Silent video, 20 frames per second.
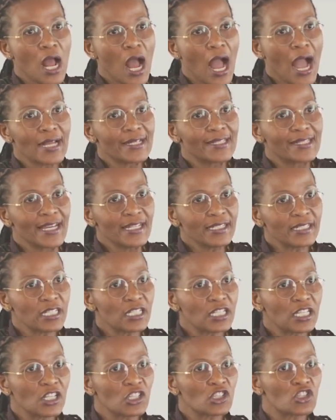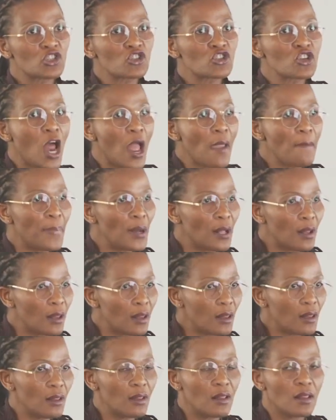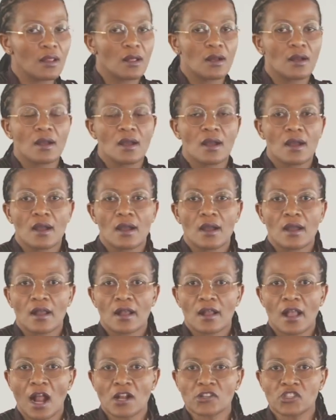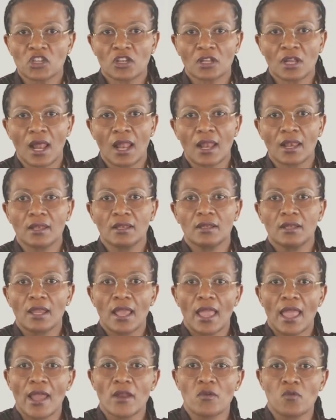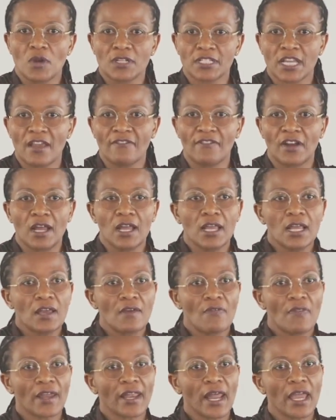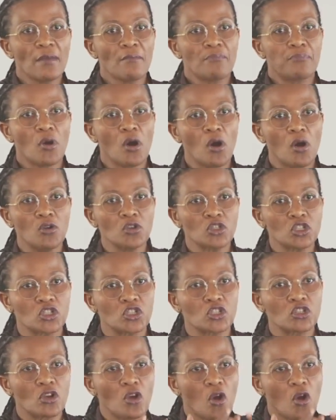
identities, tribal, cultural, and whatever, that are imposed